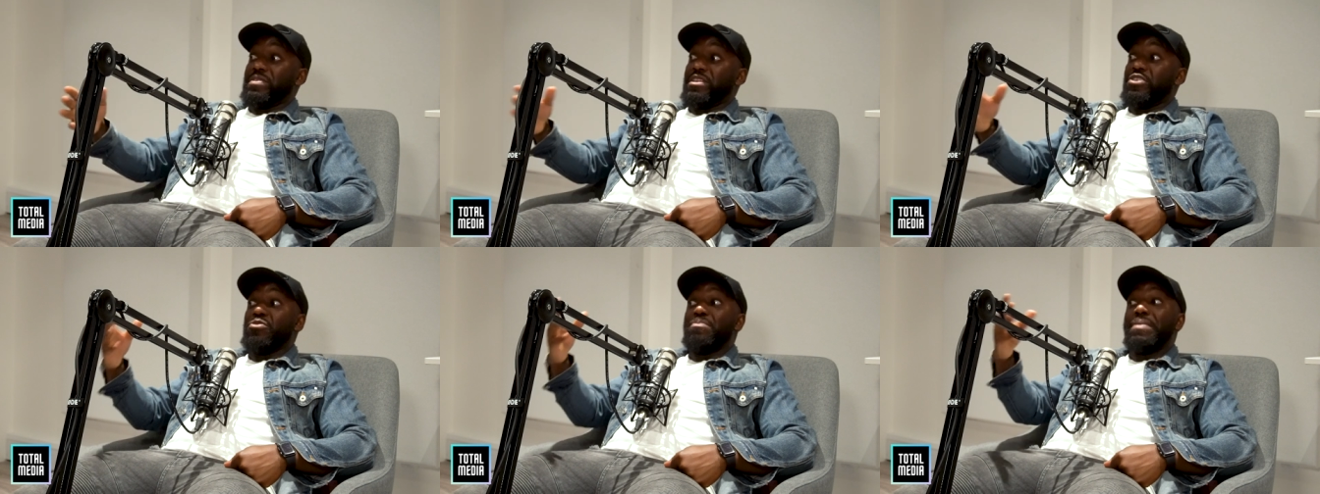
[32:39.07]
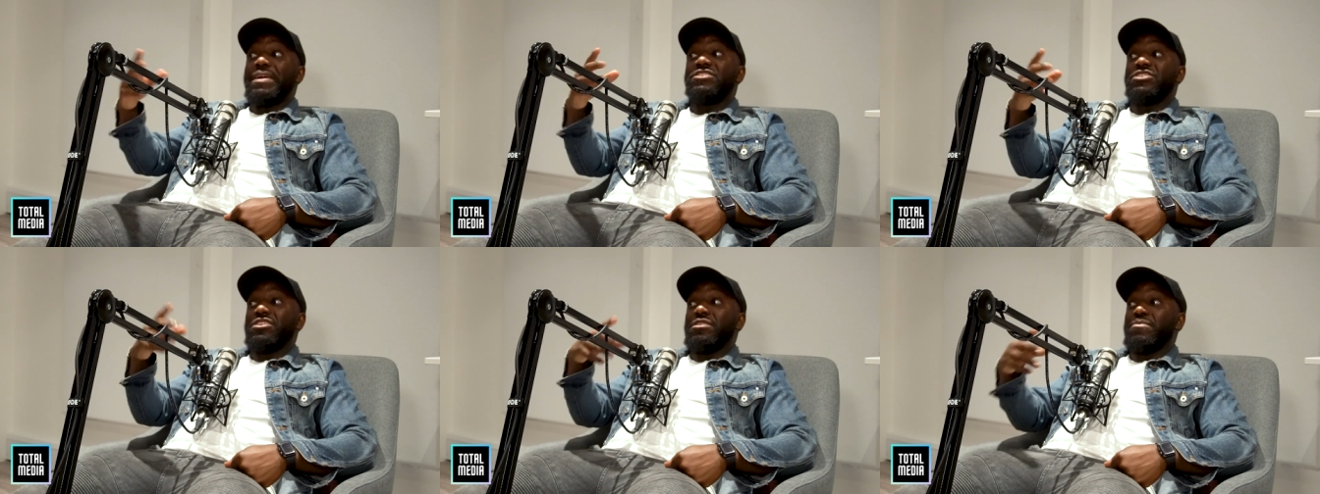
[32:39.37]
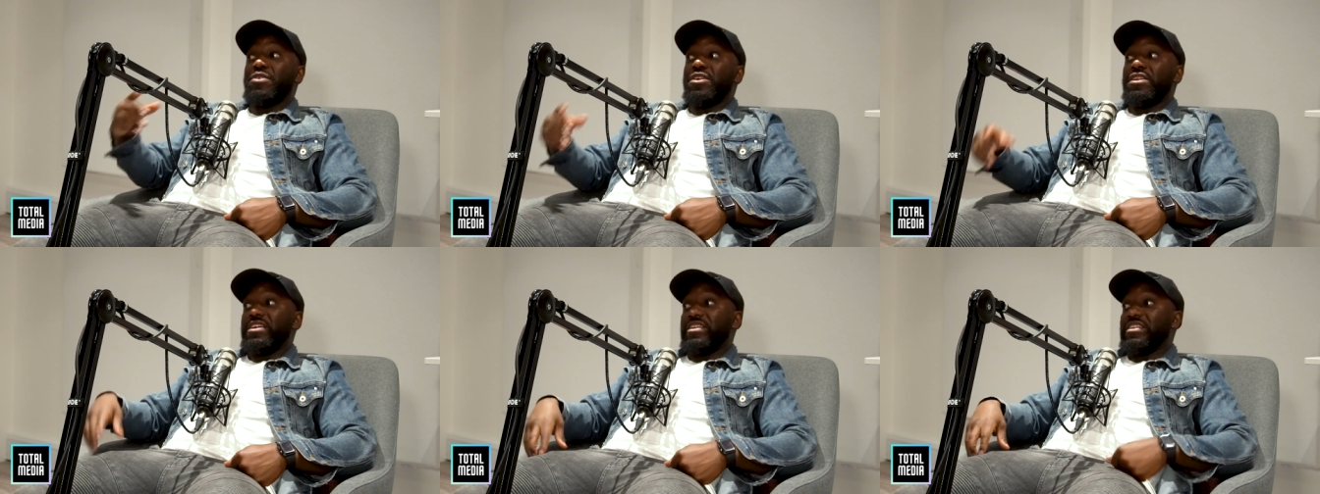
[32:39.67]
you mentioned
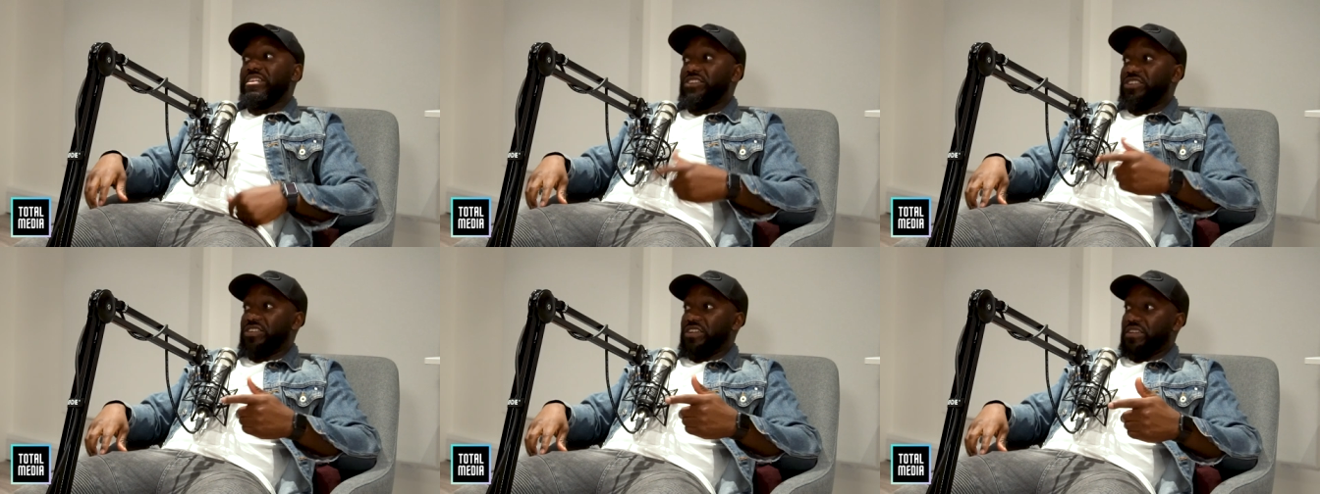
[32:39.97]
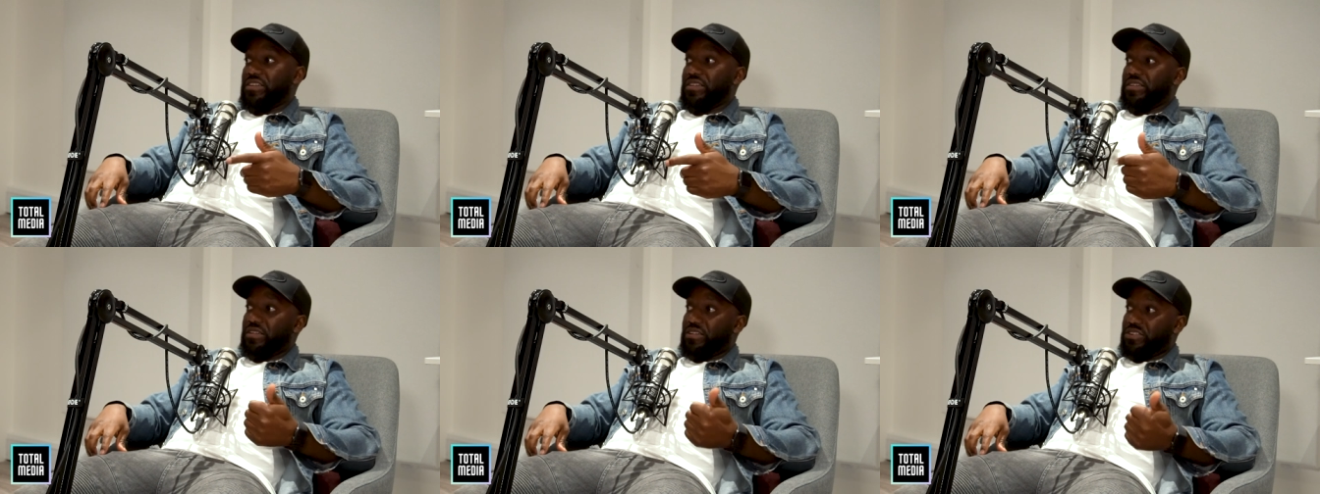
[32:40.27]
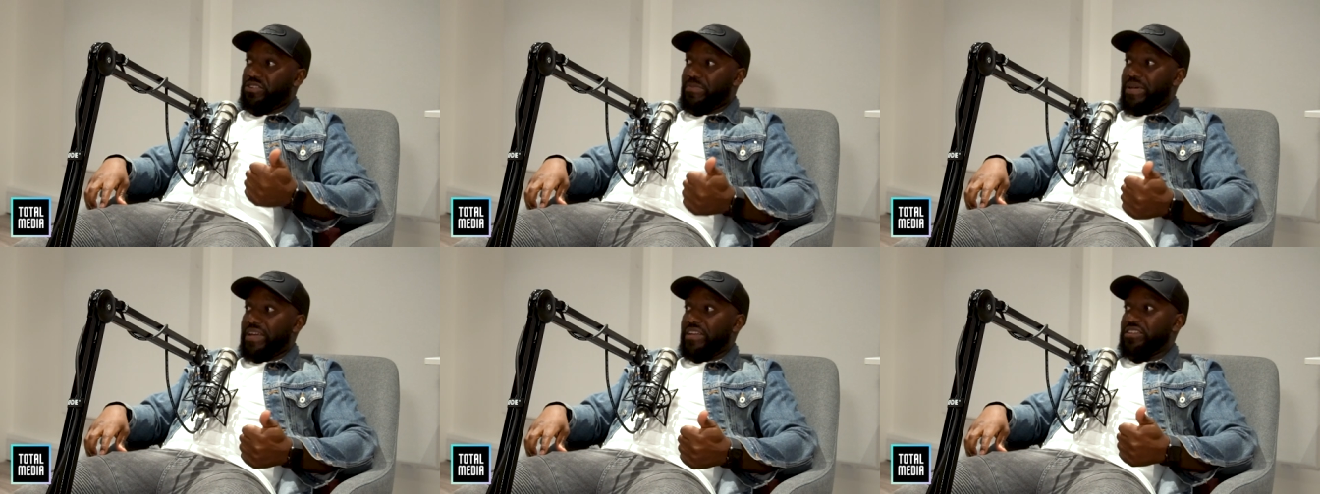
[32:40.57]
them earlier, the J- uh,
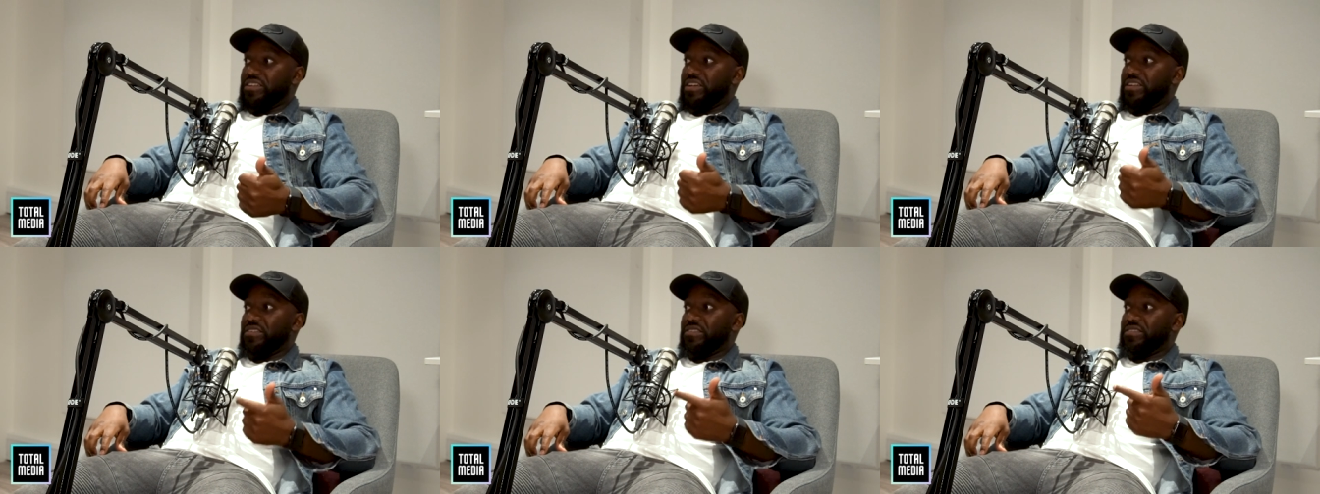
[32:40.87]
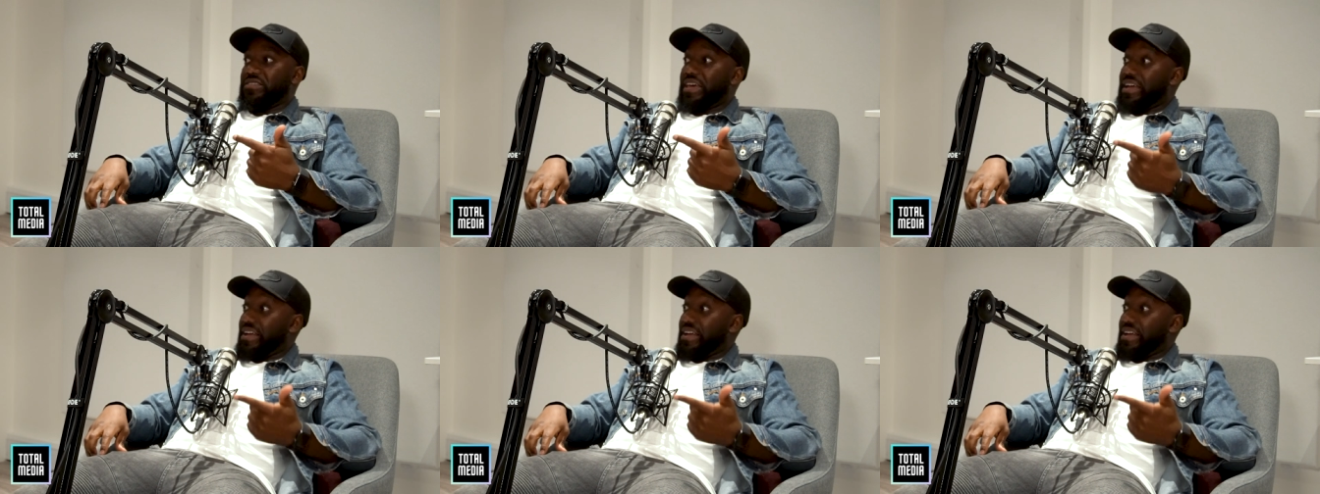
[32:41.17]
Jermaine yeah.